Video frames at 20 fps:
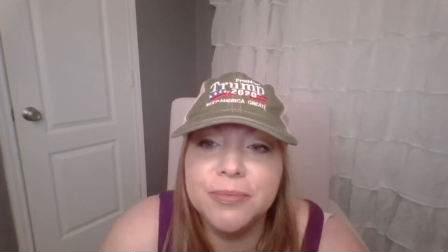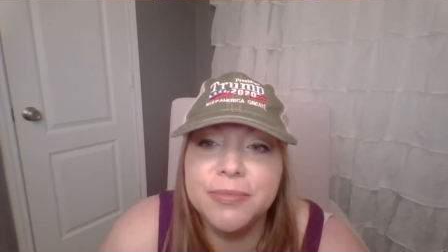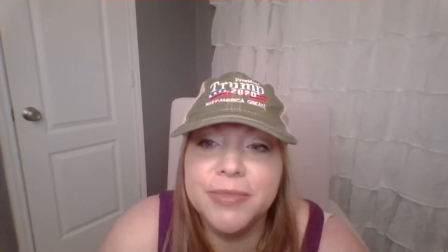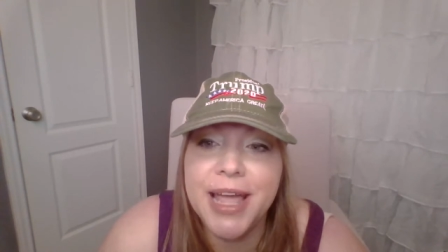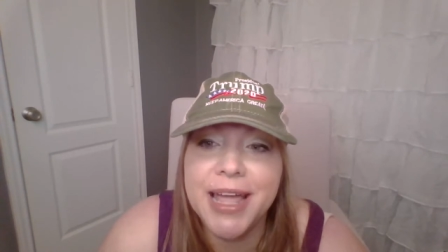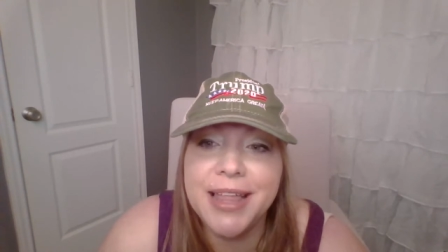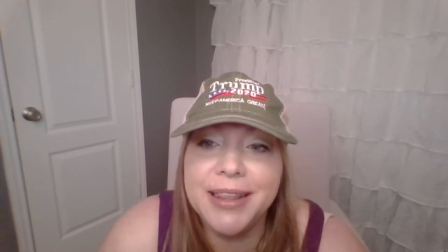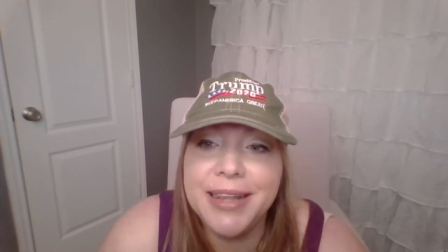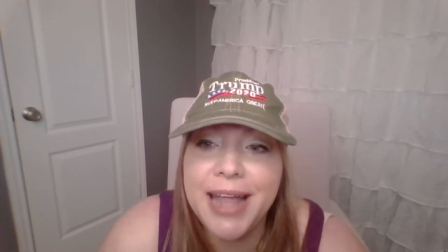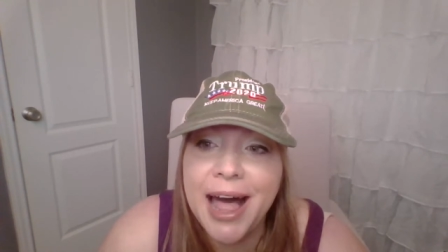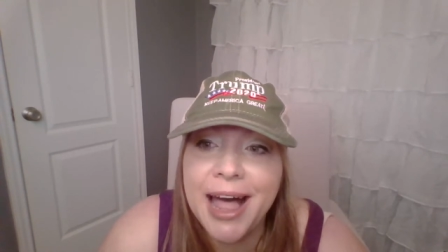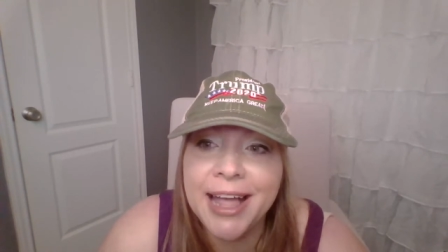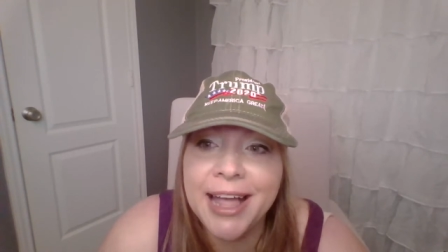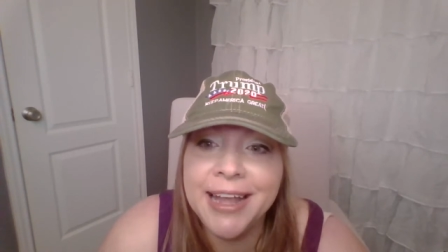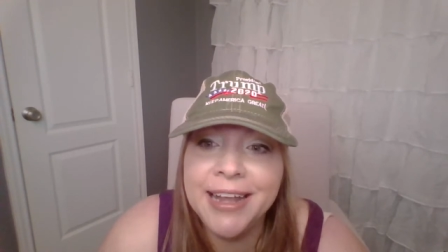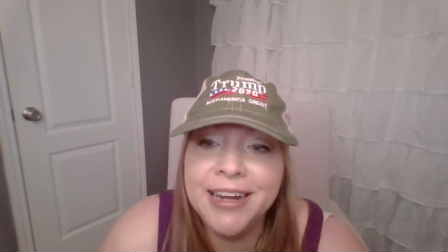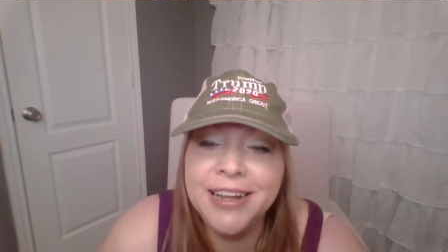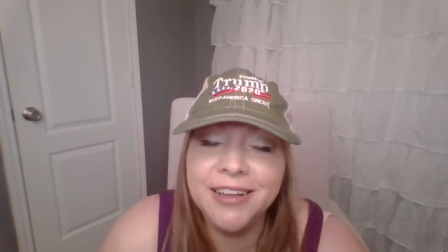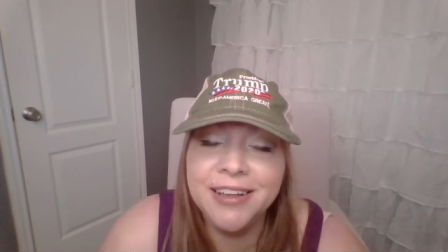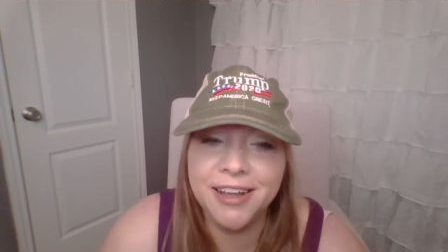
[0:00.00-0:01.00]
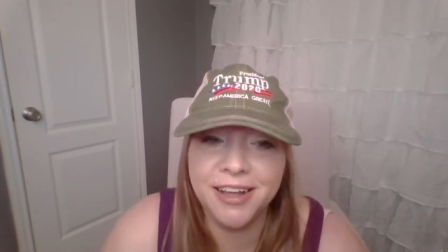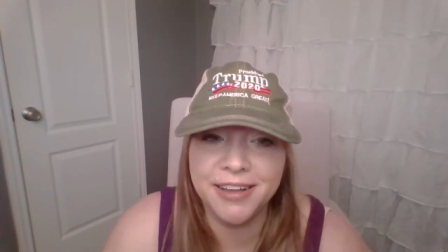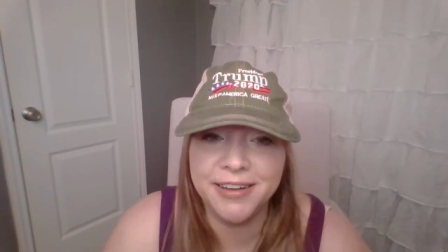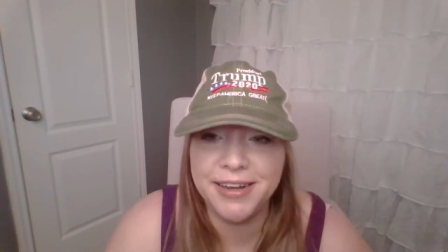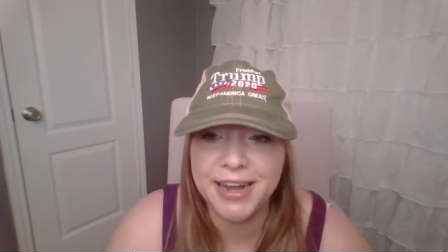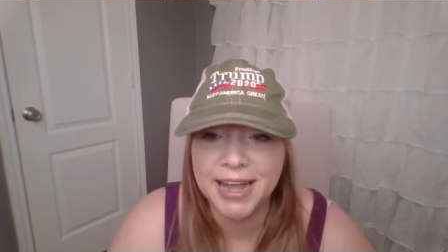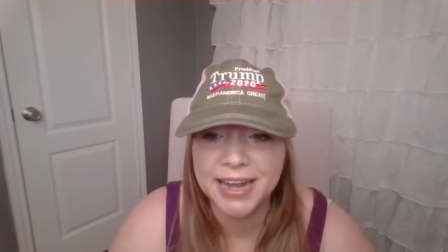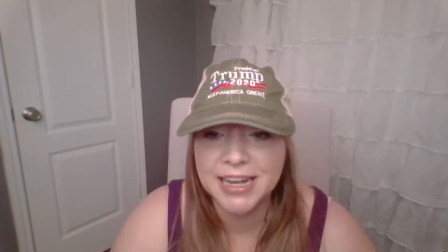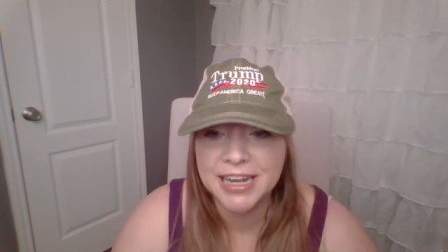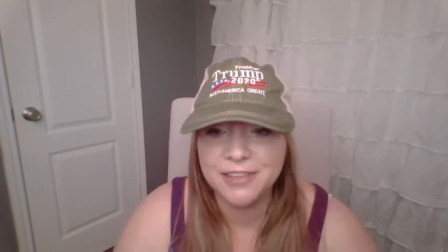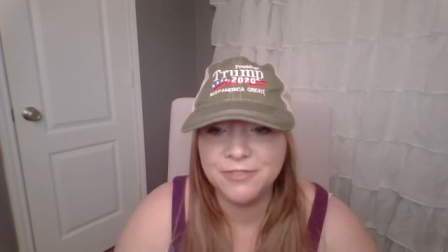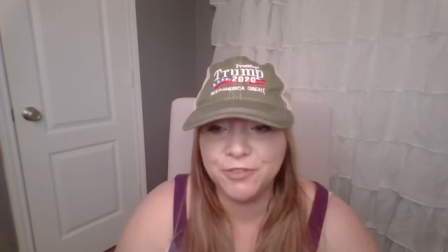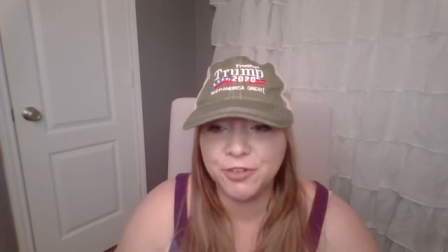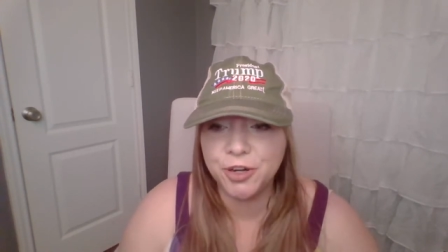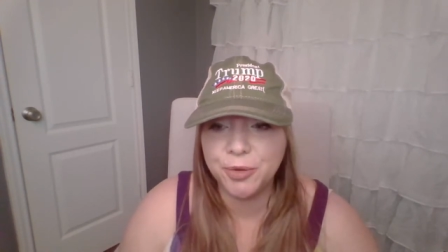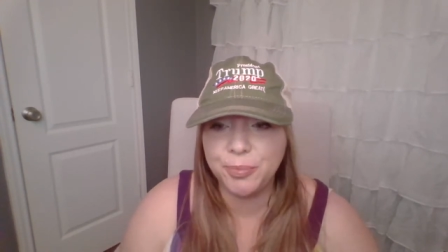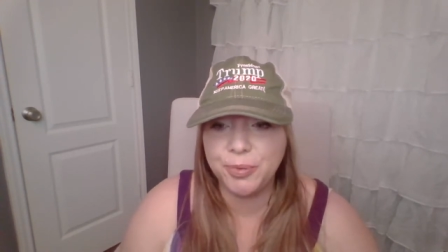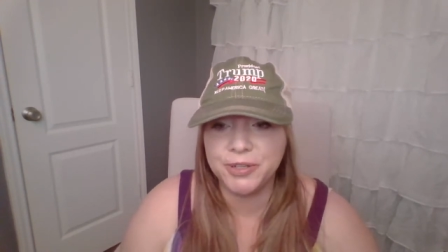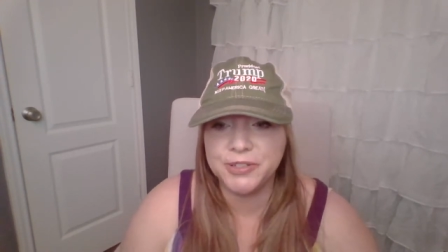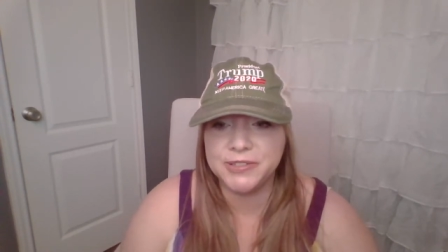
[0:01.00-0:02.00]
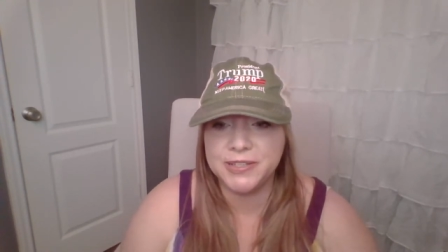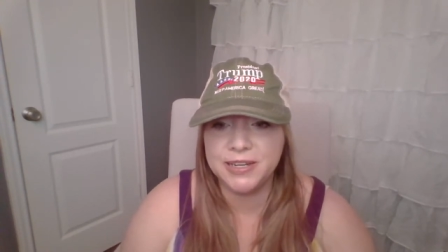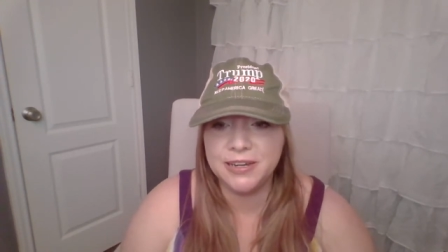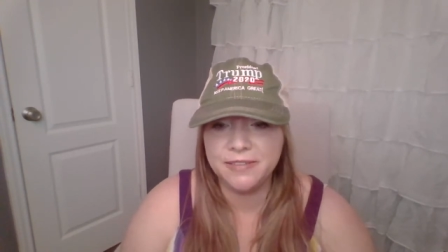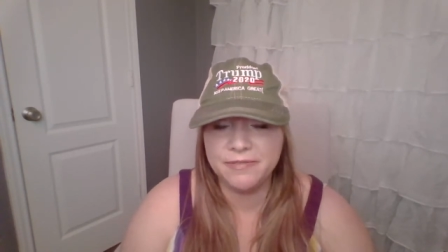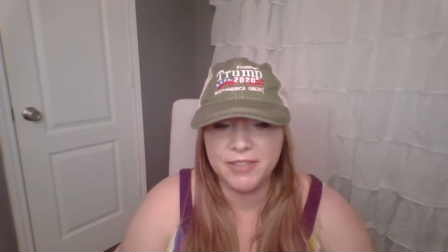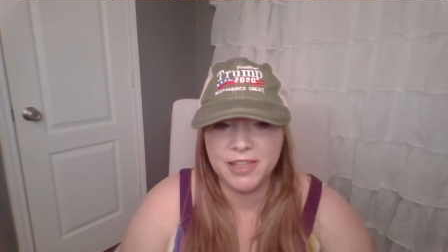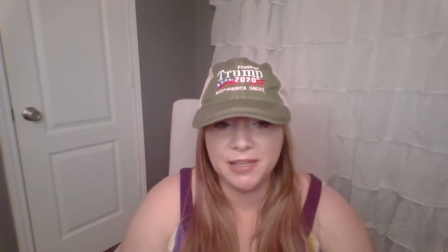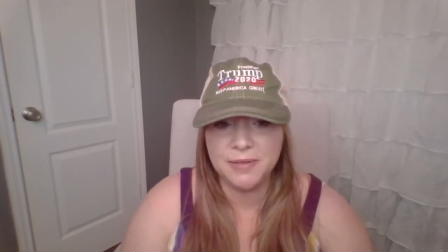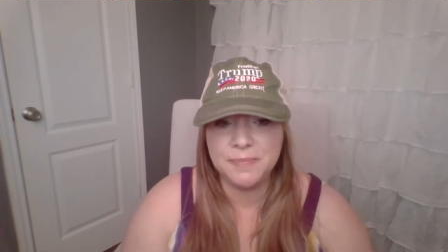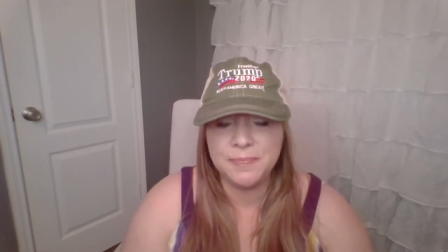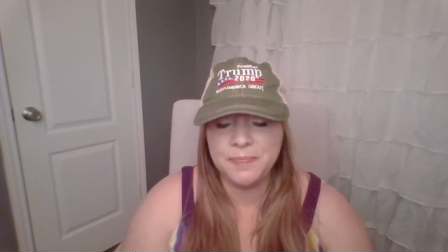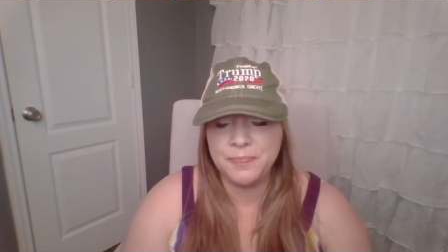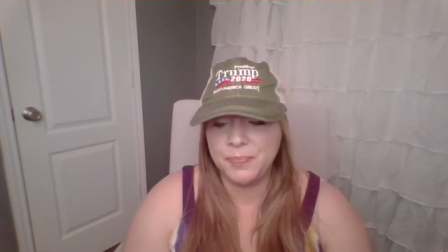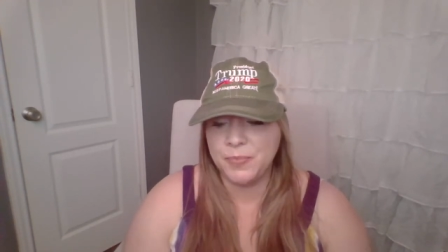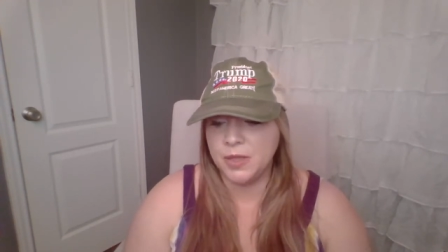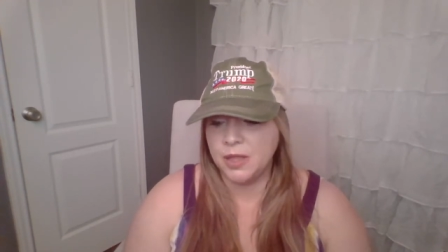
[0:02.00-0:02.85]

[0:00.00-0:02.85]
they lied on 94% of them.